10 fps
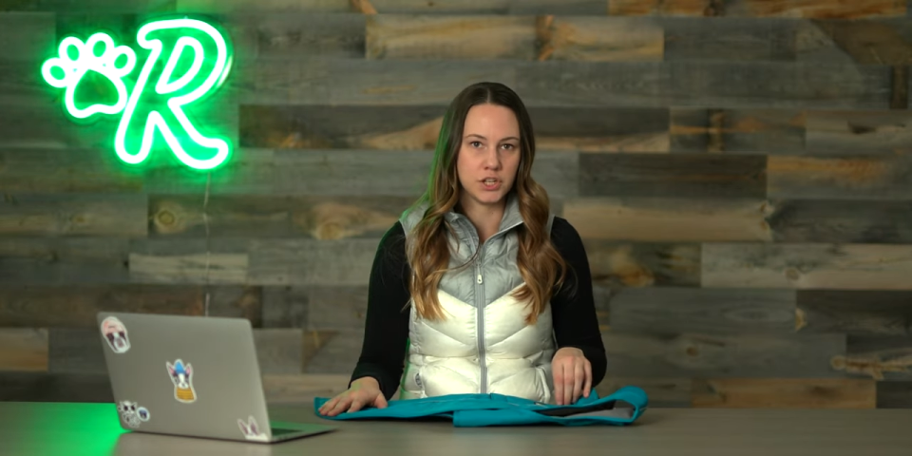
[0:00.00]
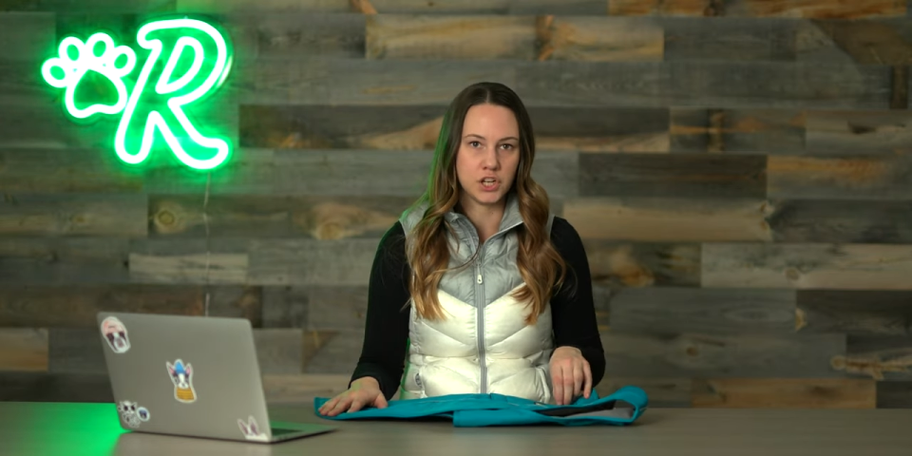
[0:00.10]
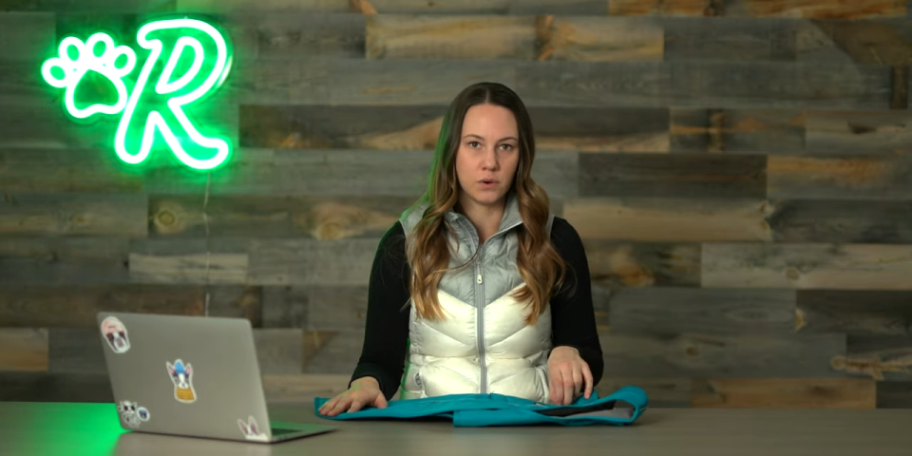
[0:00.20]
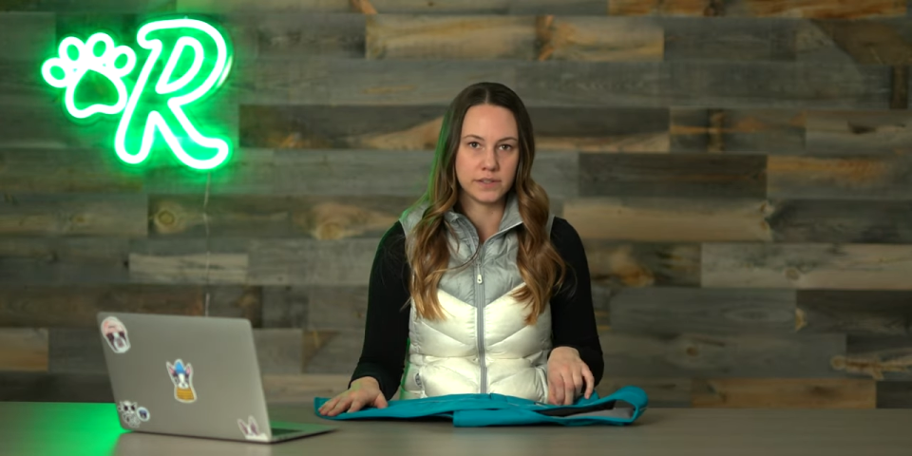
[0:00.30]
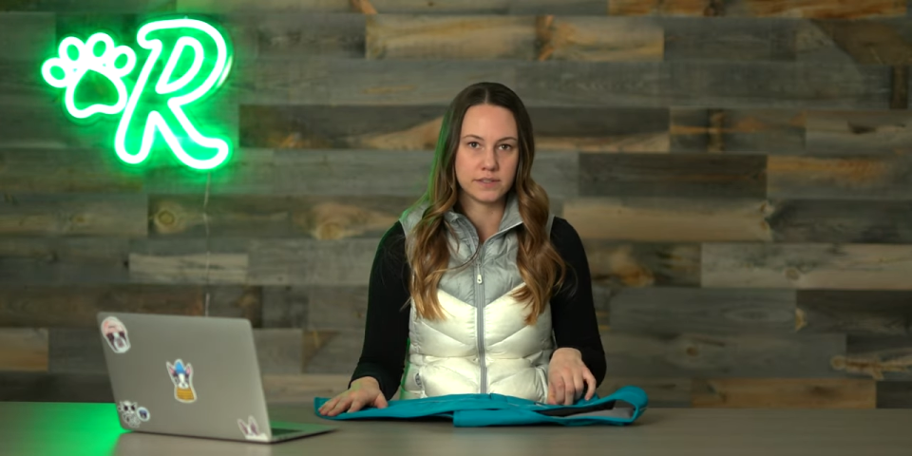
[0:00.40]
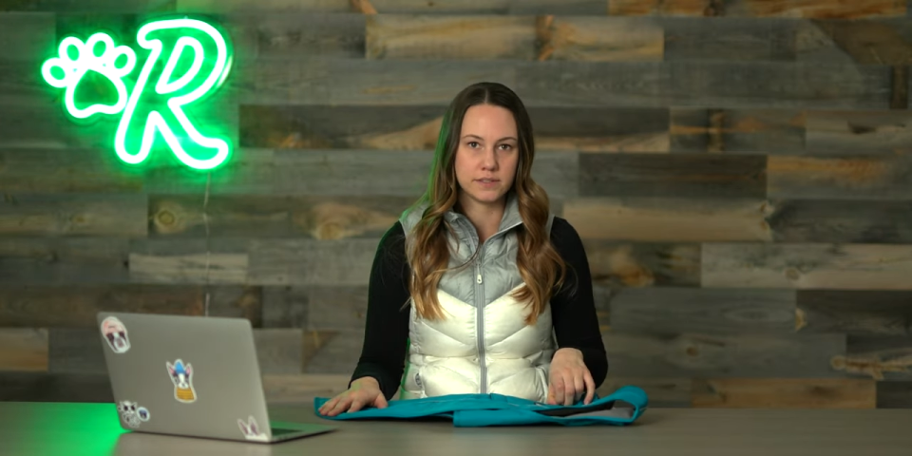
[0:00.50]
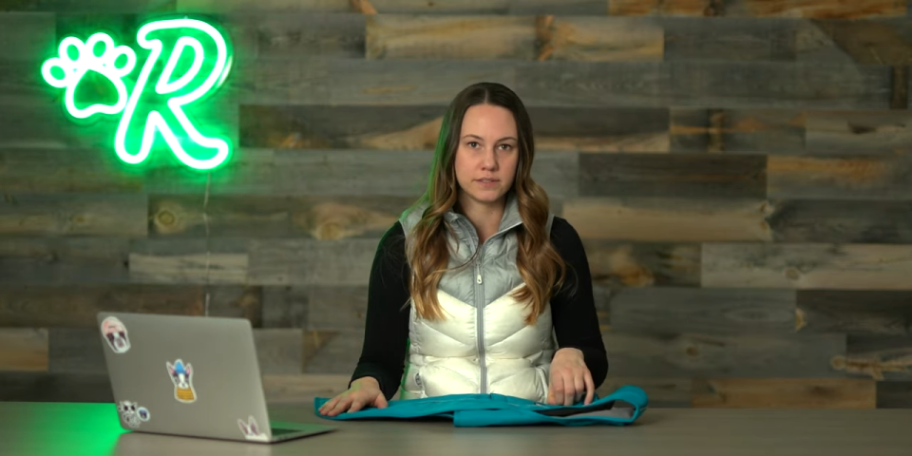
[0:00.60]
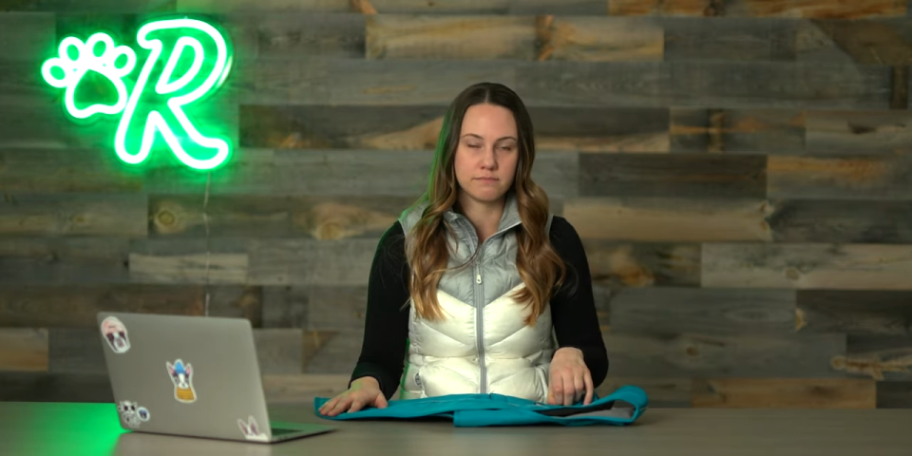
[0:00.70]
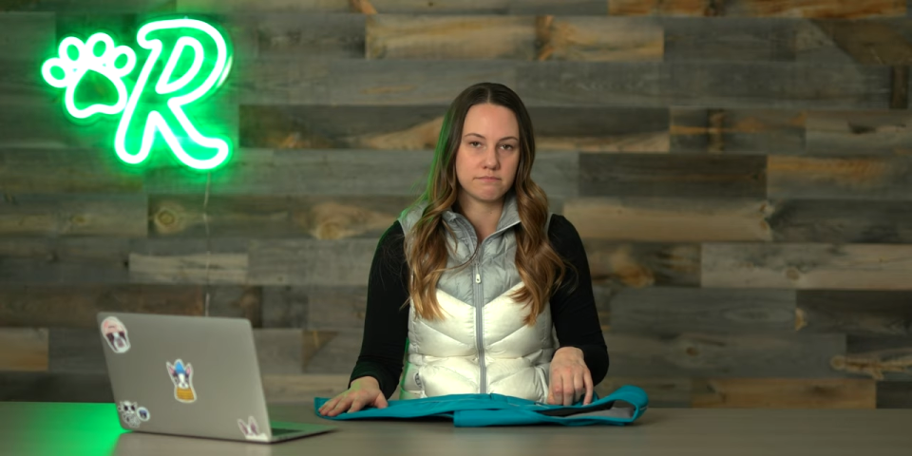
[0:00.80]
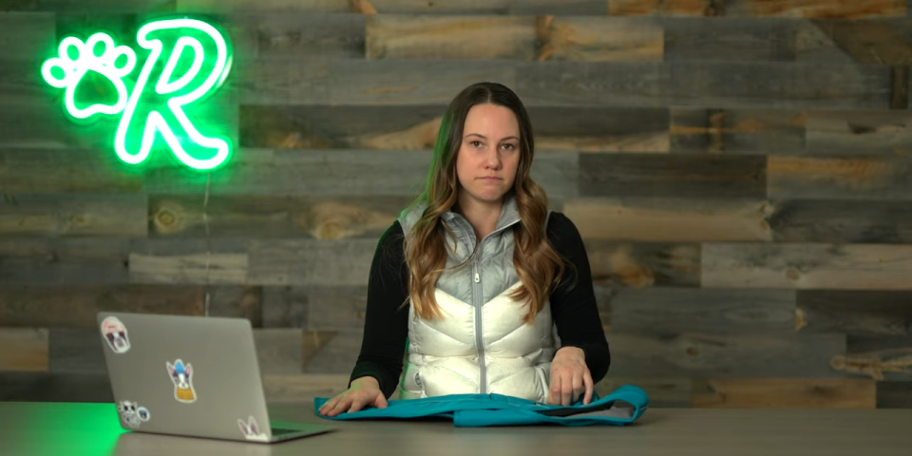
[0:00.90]
you know,
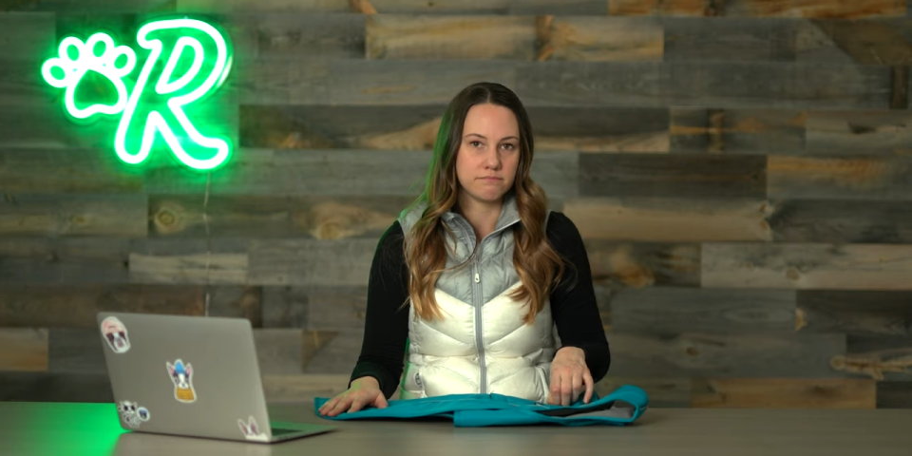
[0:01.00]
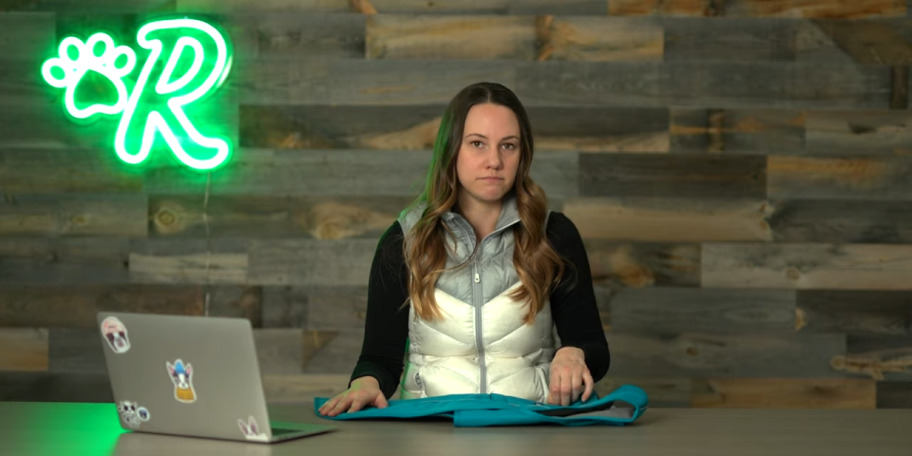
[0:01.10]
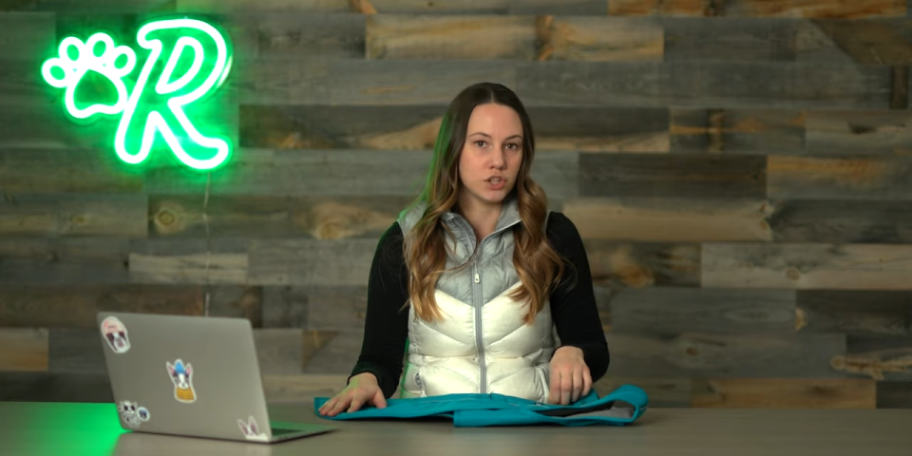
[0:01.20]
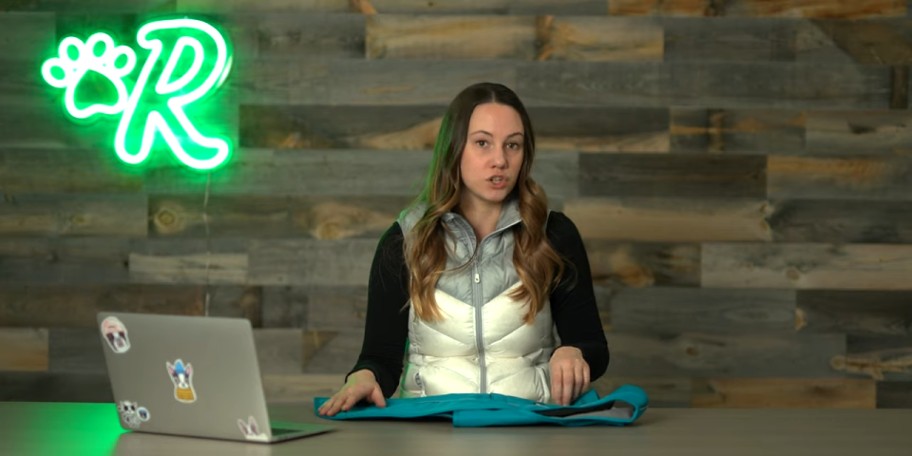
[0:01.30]
it's your